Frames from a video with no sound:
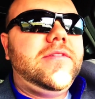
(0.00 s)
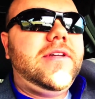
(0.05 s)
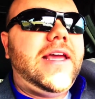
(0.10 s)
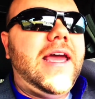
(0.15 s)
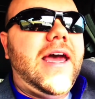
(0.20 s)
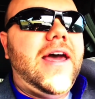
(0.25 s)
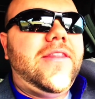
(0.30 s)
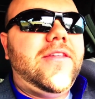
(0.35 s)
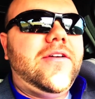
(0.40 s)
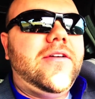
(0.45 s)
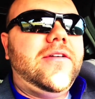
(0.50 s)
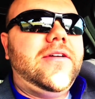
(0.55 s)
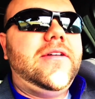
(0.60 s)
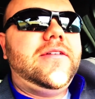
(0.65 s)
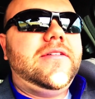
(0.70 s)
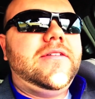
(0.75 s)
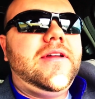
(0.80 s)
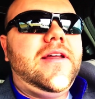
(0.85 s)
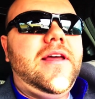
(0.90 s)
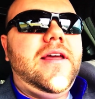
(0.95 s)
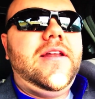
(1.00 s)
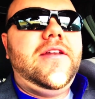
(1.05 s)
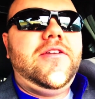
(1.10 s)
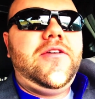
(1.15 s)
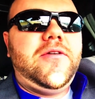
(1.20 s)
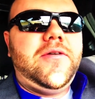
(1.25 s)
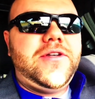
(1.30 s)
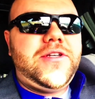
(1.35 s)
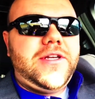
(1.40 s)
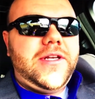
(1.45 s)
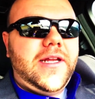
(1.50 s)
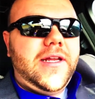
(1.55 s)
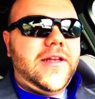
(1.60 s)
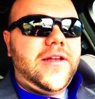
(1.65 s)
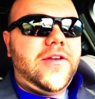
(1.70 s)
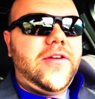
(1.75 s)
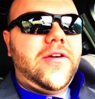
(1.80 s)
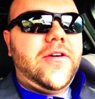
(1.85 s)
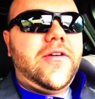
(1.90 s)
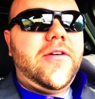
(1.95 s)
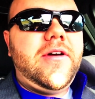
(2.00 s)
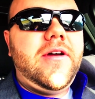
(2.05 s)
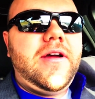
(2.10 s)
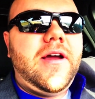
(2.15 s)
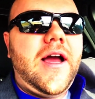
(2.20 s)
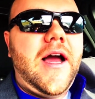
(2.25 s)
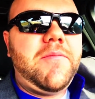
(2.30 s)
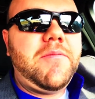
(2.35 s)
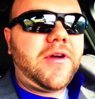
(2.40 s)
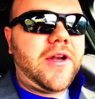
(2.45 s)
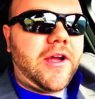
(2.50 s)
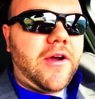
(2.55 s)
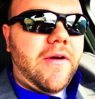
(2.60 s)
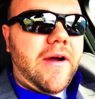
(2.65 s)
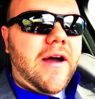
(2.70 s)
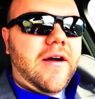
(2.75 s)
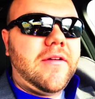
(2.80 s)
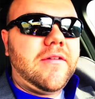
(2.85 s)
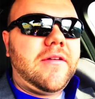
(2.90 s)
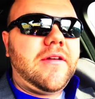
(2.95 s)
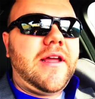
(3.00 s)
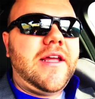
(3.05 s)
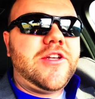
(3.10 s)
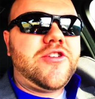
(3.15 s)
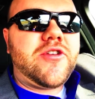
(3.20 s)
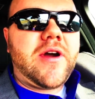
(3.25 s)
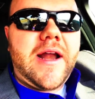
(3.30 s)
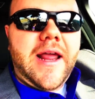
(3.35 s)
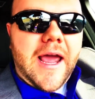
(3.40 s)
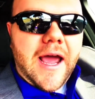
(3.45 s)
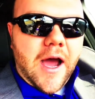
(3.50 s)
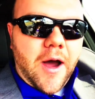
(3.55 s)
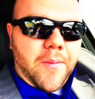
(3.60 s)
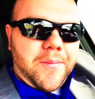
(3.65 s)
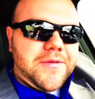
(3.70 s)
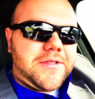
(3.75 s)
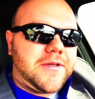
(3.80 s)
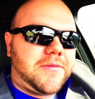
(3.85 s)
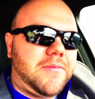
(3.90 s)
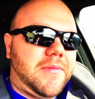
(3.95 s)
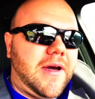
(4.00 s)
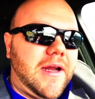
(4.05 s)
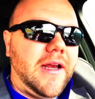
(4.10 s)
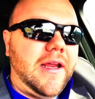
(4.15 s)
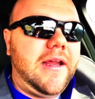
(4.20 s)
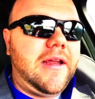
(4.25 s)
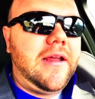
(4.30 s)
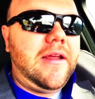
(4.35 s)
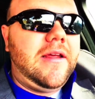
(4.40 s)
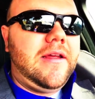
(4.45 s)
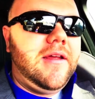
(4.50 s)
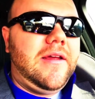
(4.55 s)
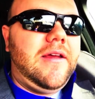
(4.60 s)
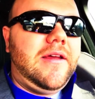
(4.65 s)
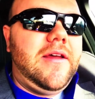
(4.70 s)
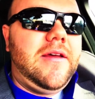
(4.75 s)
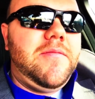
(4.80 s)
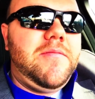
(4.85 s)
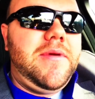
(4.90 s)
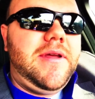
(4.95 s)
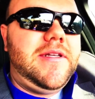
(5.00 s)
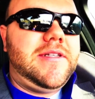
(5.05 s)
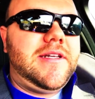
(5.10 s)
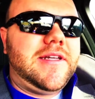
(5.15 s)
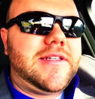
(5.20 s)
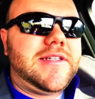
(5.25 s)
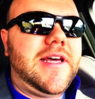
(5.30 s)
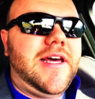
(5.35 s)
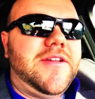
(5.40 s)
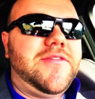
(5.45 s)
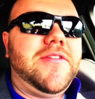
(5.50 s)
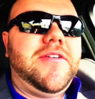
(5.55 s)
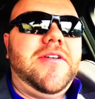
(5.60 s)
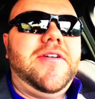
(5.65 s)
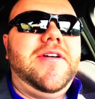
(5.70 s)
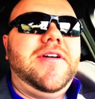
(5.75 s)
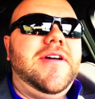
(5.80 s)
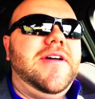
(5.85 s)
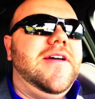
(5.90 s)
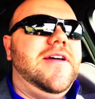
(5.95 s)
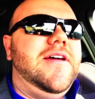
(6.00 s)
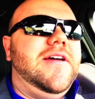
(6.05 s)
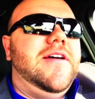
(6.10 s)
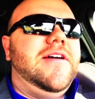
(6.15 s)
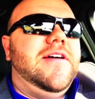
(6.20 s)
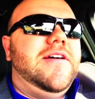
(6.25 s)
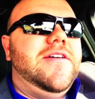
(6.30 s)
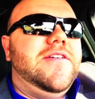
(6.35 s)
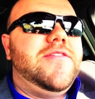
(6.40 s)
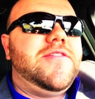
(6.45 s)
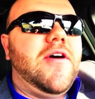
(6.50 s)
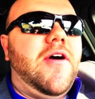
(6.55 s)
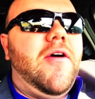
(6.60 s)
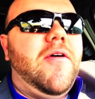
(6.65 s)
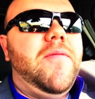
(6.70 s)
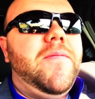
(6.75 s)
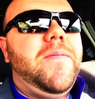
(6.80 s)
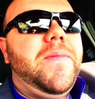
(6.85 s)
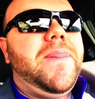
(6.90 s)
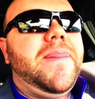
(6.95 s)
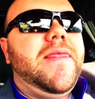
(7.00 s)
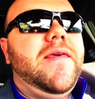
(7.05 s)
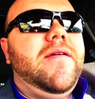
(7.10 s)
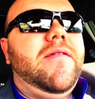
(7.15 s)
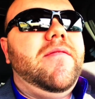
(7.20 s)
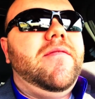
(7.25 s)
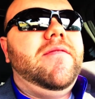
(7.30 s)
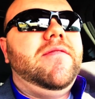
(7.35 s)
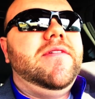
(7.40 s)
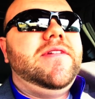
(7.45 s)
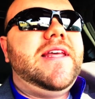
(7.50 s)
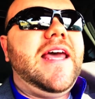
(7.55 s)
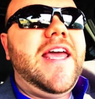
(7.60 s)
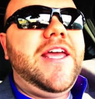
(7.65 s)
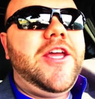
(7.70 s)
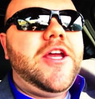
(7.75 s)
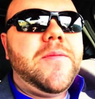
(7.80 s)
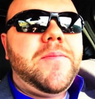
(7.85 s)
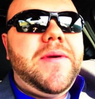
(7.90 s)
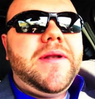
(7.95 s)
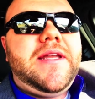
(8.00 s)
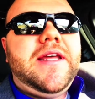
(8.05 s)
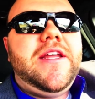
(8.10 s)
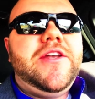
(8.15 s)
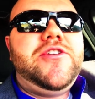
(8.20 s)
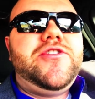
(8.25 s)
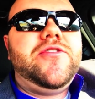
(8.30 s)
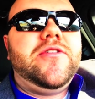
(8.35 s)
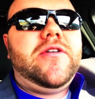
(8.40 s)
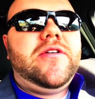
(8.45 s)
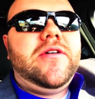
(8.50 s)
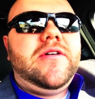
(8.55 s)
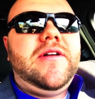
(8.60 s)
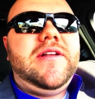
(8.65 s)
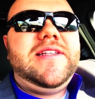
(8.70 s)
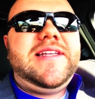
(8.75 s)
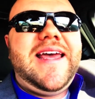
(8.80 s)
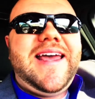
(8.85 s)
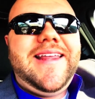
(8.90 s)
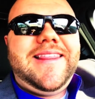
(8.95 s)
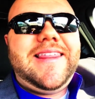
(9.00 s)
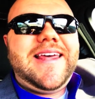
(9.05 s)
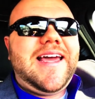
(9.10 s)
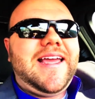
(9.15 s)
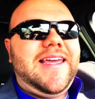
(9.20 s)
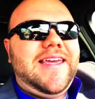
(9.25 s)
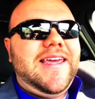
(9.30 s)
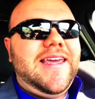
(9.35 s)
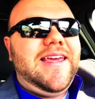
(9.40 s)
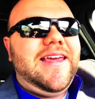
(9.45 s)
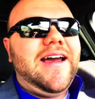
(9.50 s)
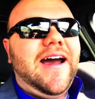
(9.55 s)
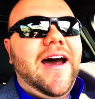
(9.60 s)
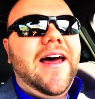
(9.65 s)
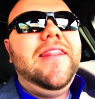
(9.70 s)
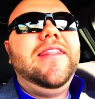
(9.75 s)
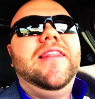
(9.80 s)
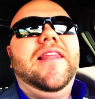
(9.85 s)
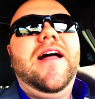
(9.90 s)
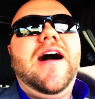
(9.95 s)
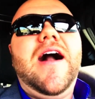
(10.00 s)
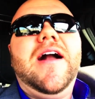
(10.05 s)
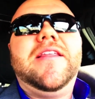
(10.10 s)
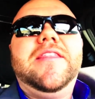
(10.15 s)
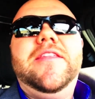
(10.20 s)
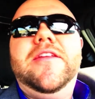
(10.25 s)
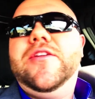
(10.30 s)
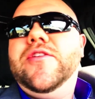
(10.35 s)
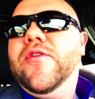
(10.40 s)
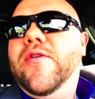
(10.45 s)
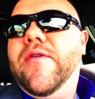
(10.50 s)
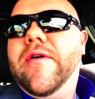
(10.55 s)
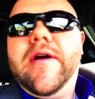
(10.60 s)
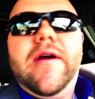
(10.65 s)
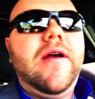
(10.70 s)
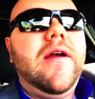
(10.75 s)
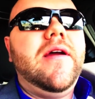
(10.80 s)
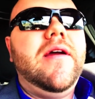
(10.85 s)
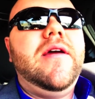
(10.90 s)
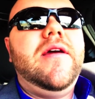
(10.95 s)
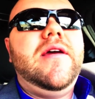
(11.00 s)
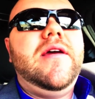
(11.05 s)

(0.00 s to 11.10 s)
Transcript: gather and do what you need to do. I'm gonna go out and try to help somebody be successful. So take your potential, take that key, unlock the door,